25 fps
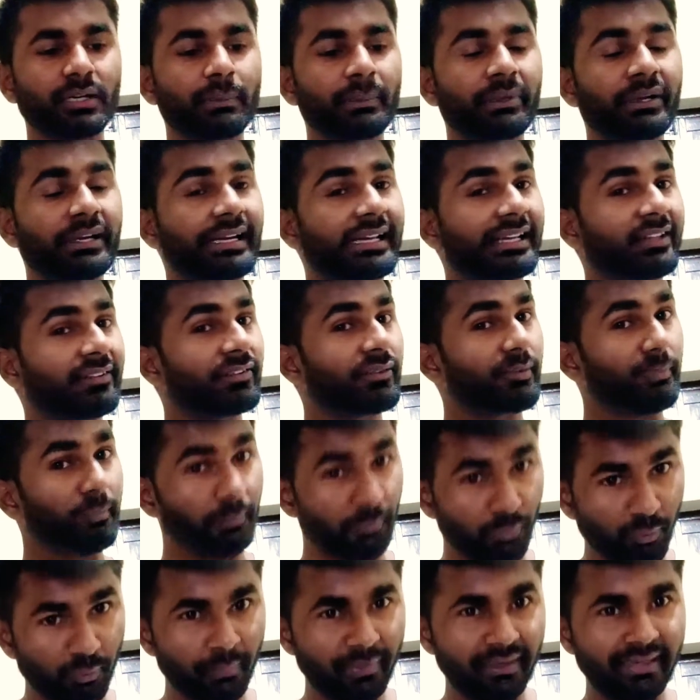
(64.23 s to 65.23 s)
number is
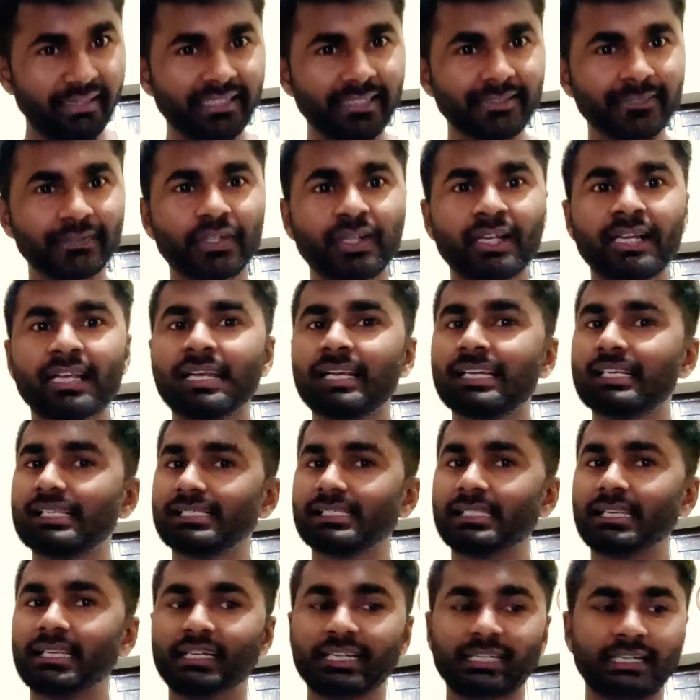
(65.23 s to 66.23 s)
Mumbai,
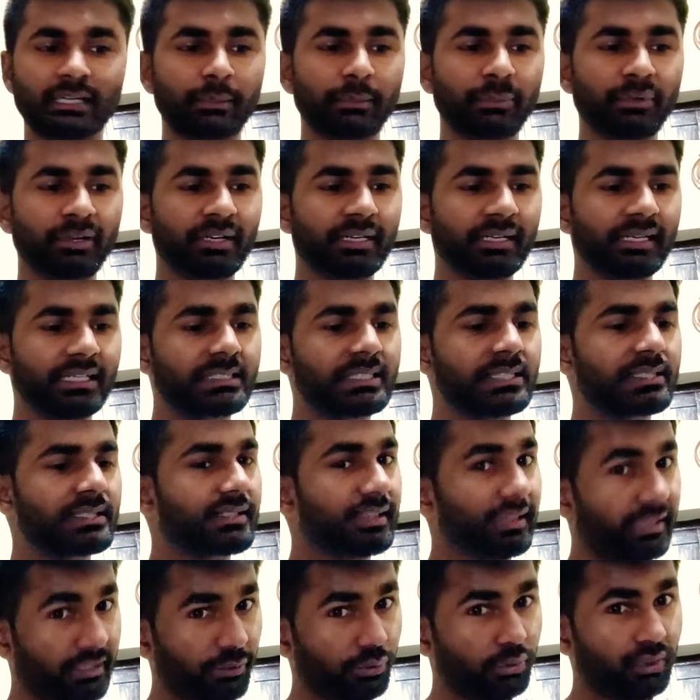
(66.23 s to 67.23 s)
second number is
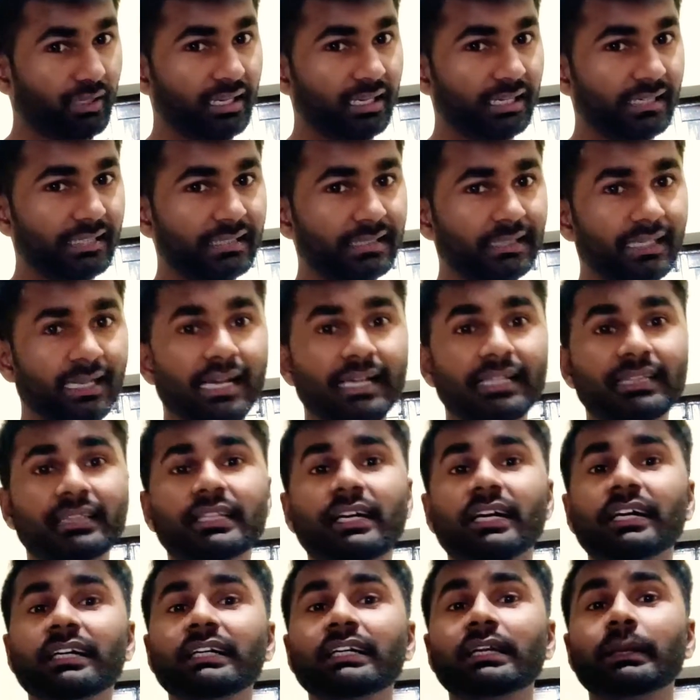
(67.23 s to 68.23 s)
New Delhi, and
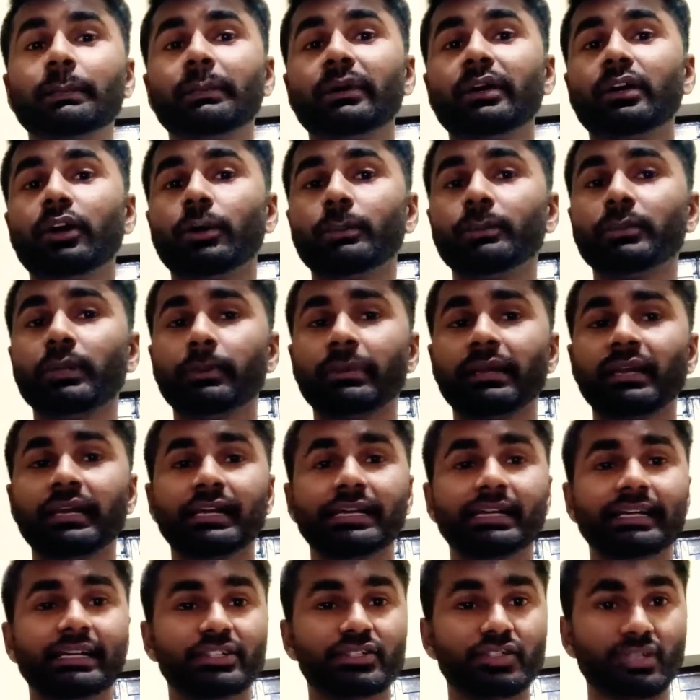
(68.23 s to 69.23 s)
third number of the
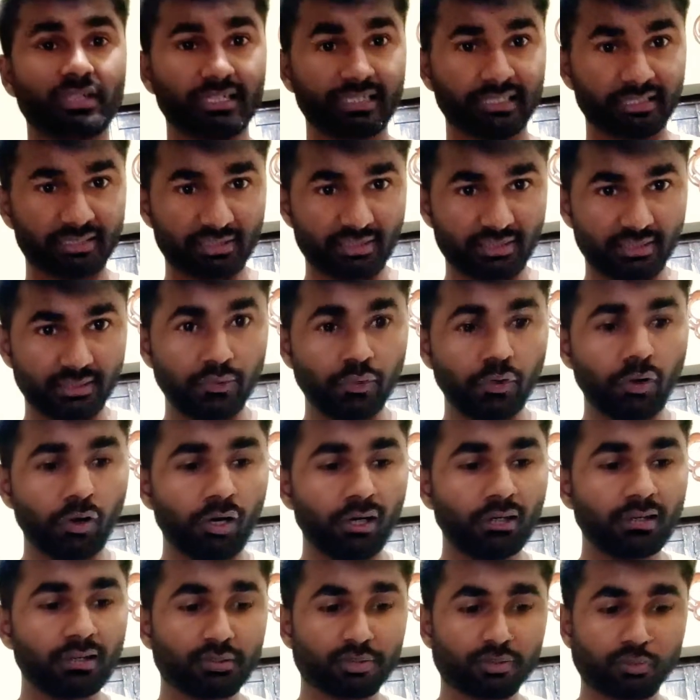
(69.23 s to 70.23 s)
millionaires list
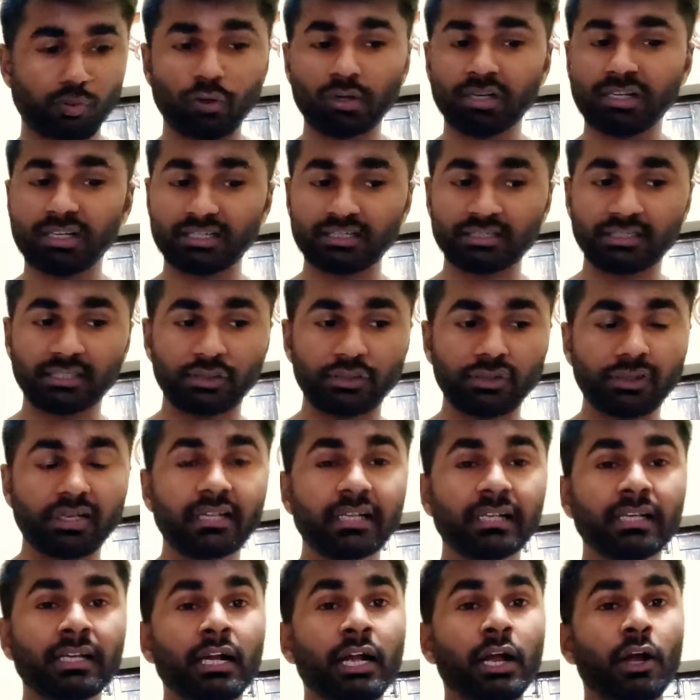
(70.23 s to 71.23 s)
got Kolkata,
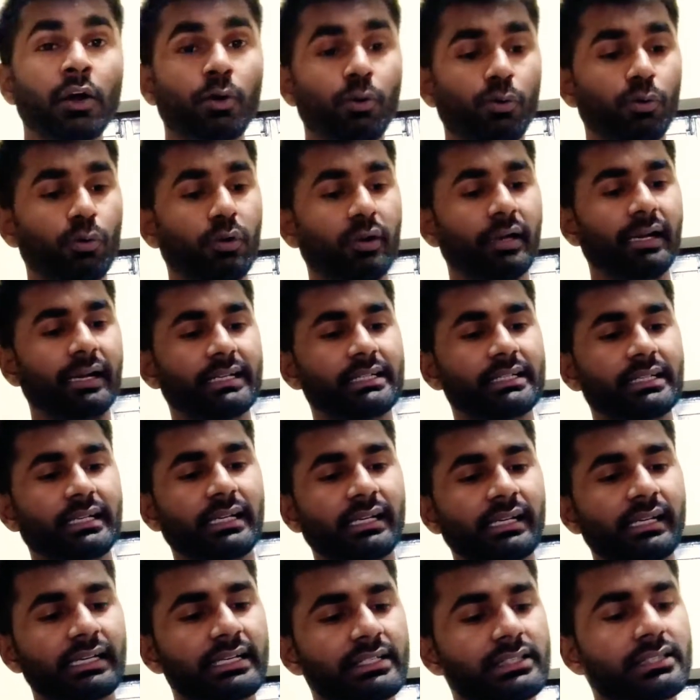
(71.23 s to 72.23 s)
okay, who has
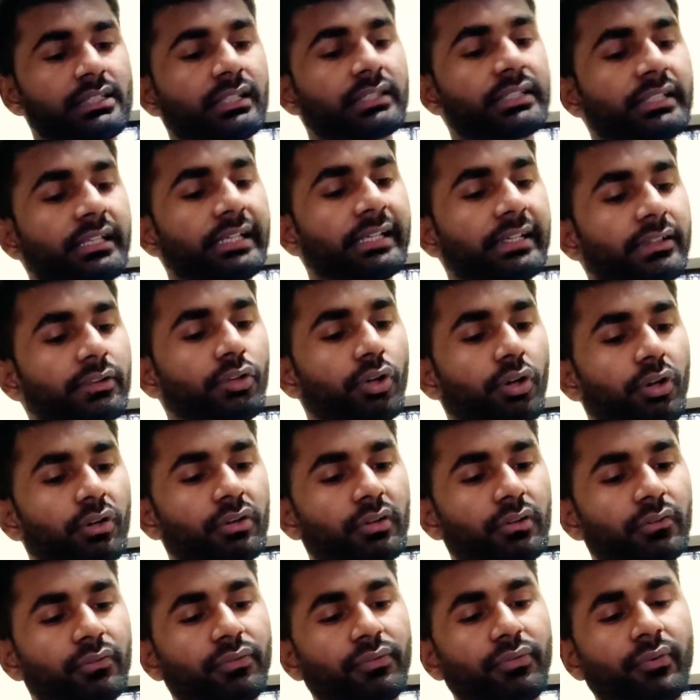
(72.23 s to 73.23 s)
at least
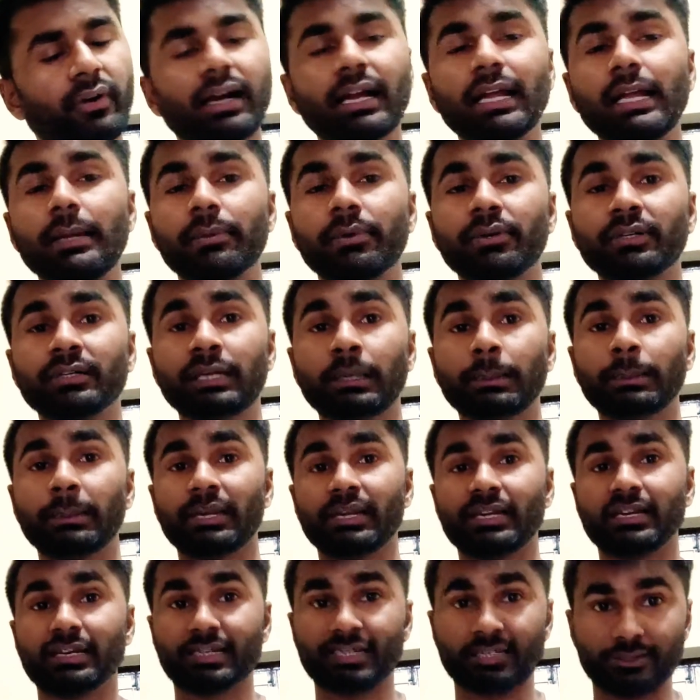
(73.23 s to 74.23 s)
10,500
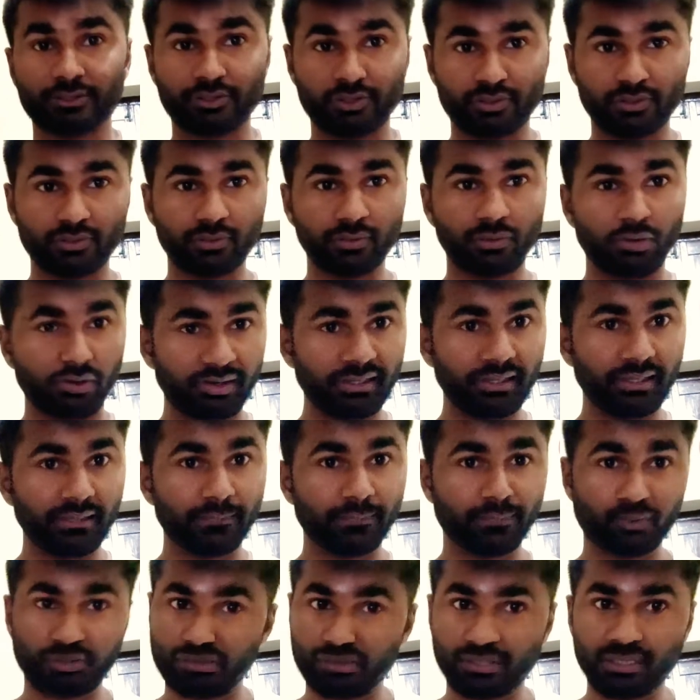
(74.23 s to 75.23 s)
millionaires, okay,
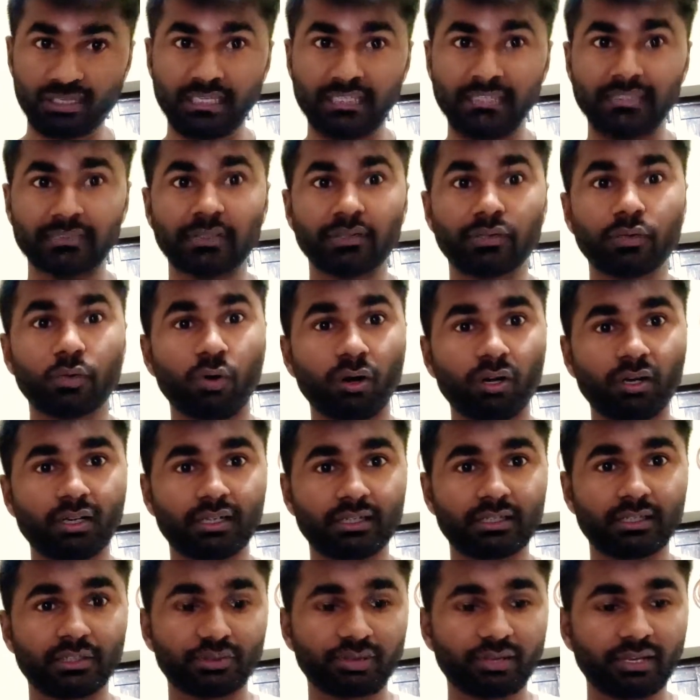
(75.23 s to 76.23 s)
still in the
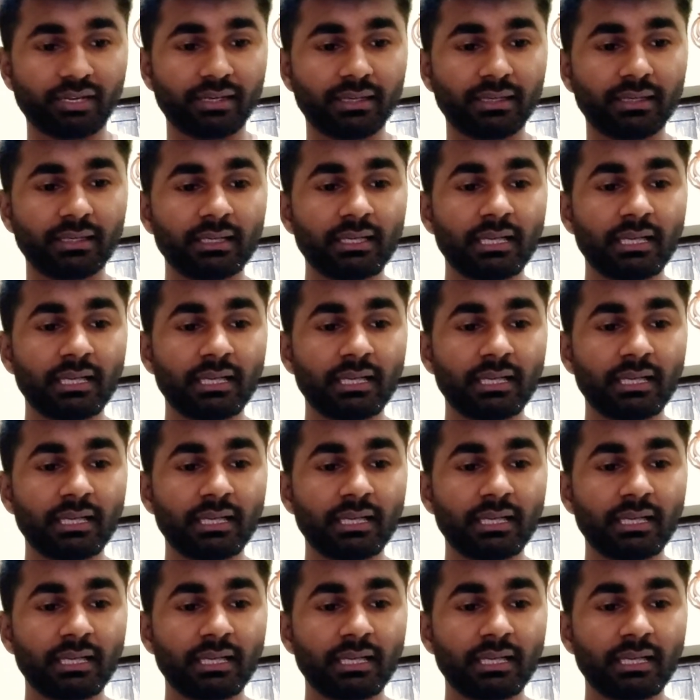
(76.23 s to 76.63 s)
Kolkata, okay.